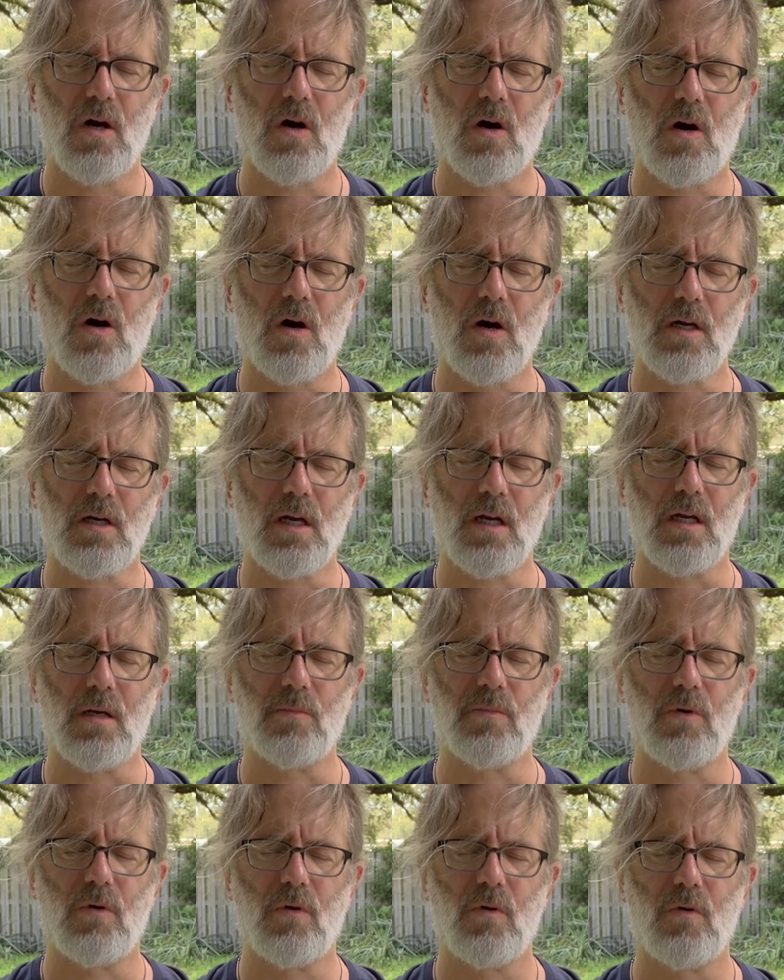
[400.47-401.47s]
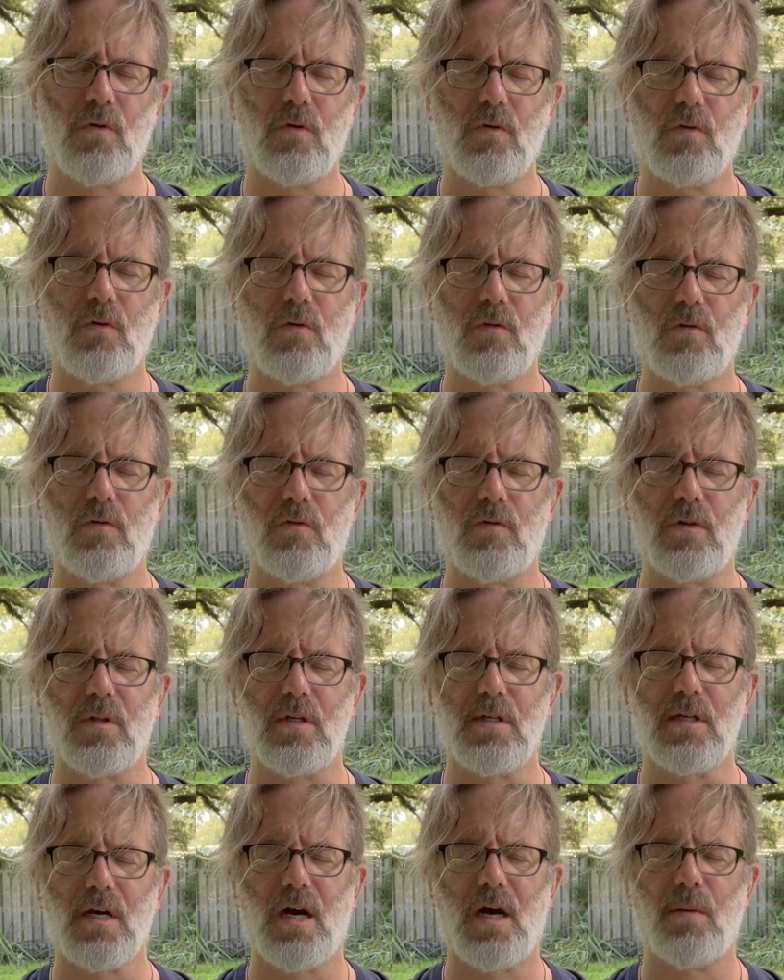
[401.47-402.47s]
arcing up over the
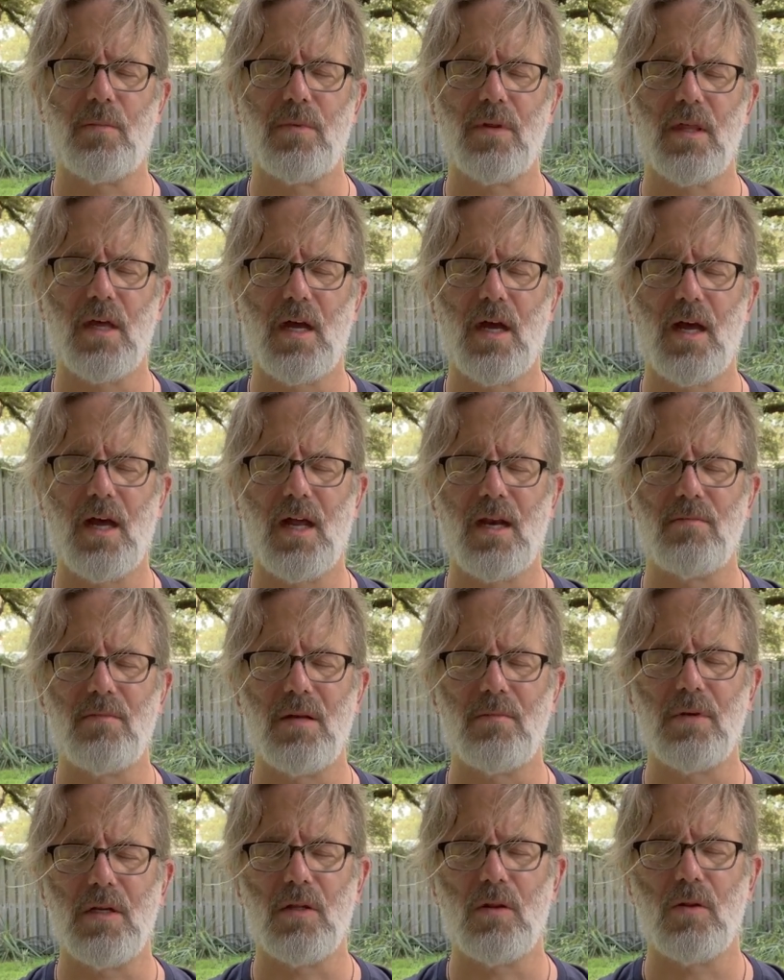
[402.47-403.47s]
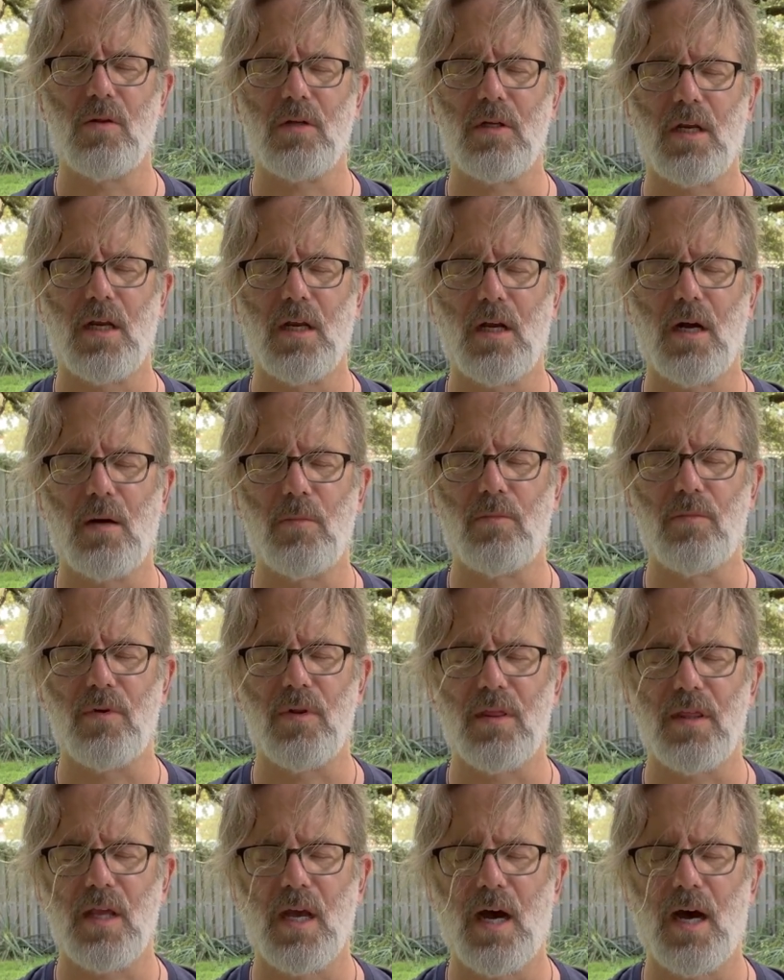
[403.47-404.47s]
top of the head, maybe looking up with
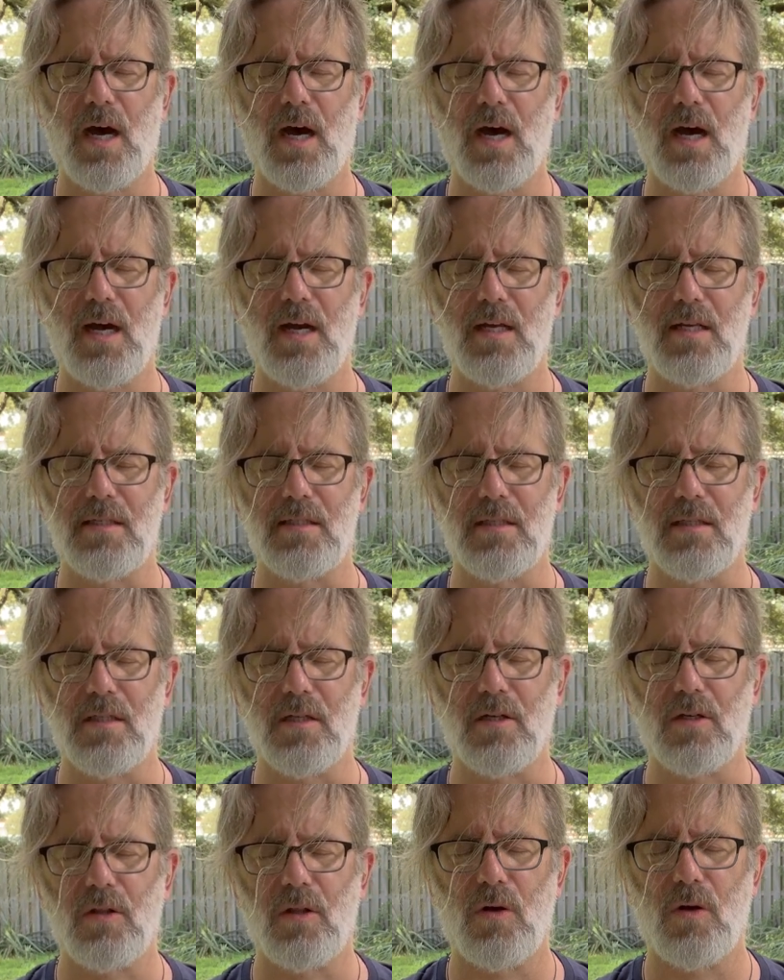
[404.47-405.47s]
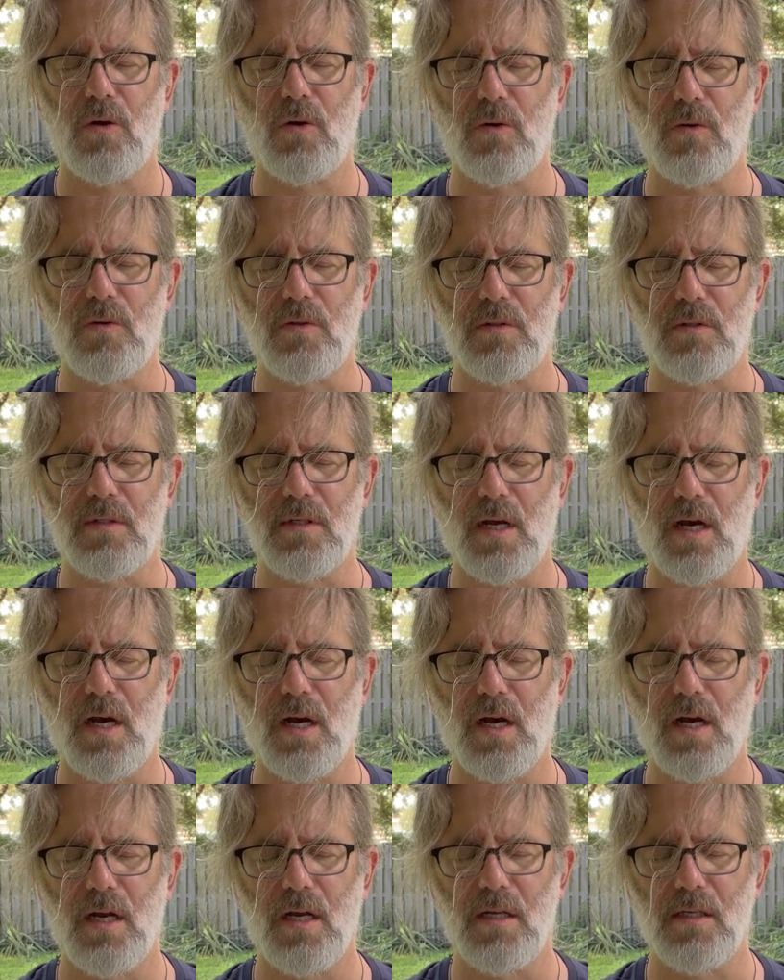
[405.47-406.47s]
the eyes and the closed
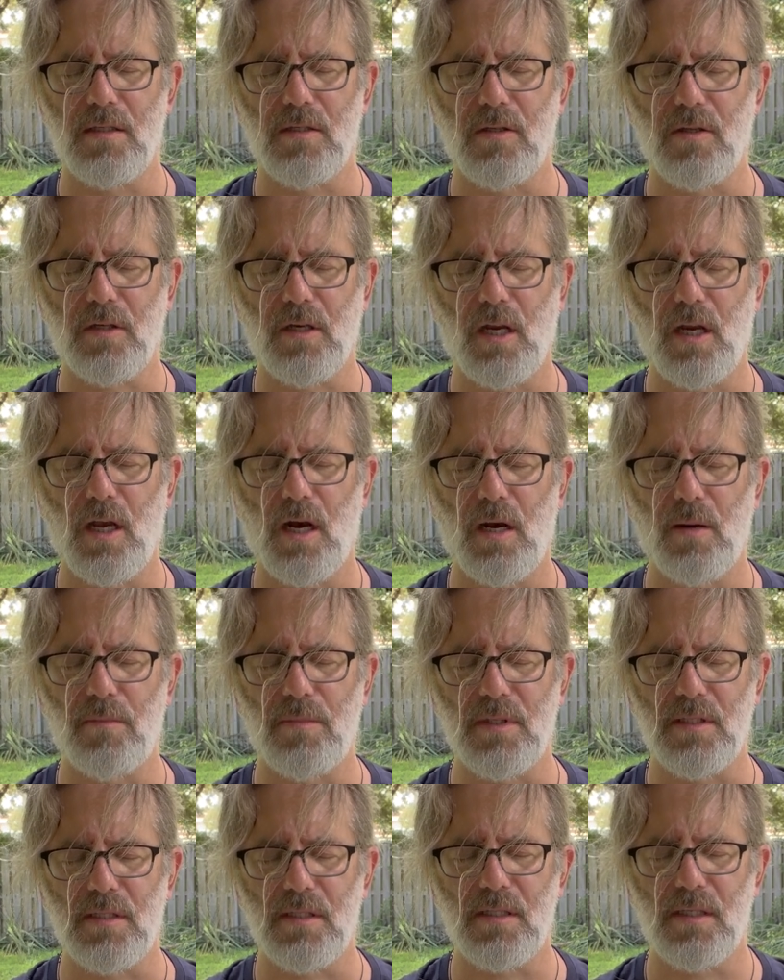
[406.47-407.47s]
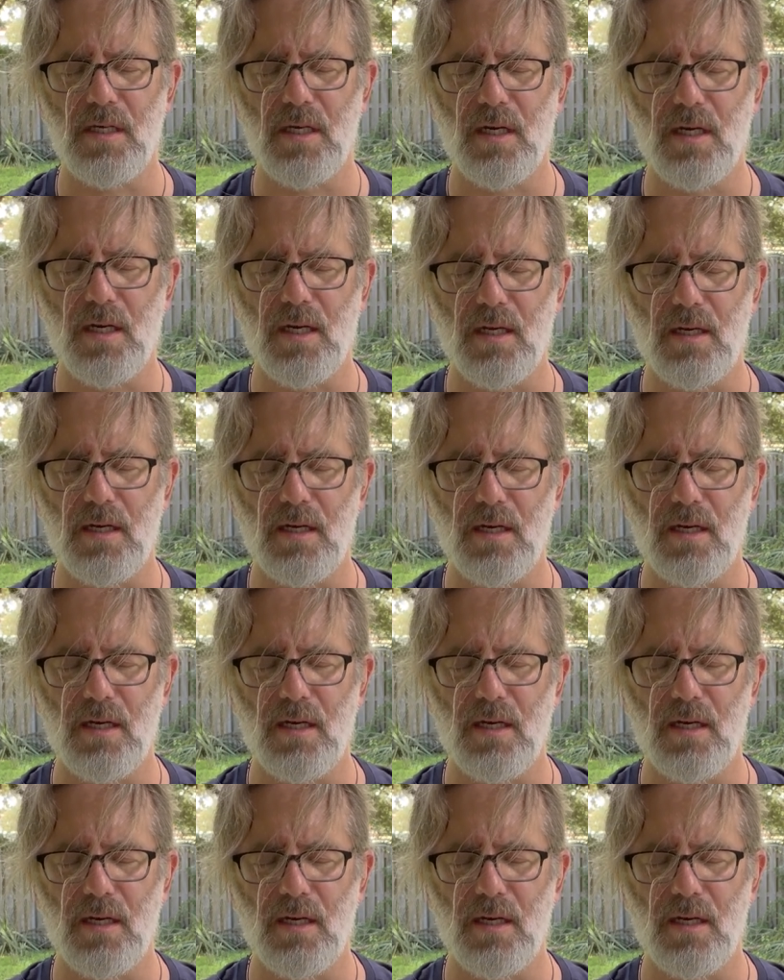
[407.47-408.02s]
eyes, looking up and seeing it.